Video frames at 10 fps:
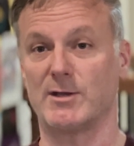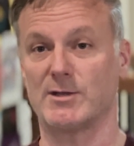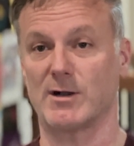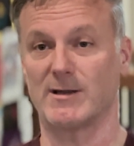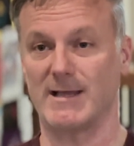
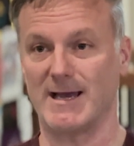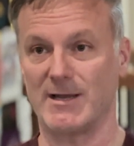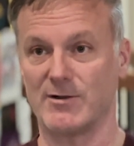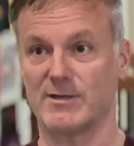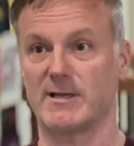started to
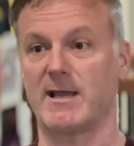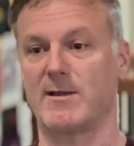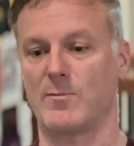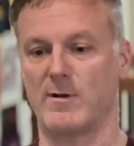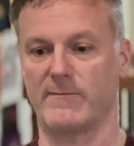
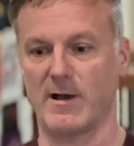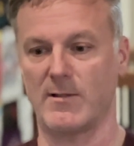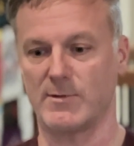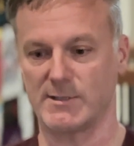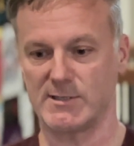understand what
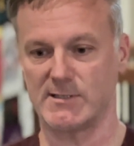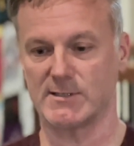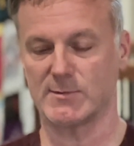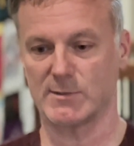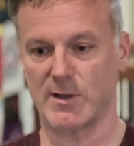following
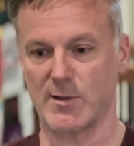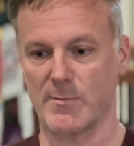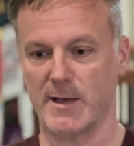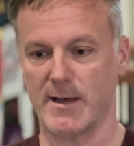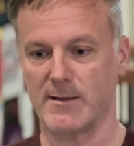Jesus was all
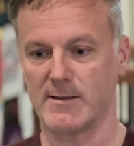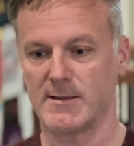about.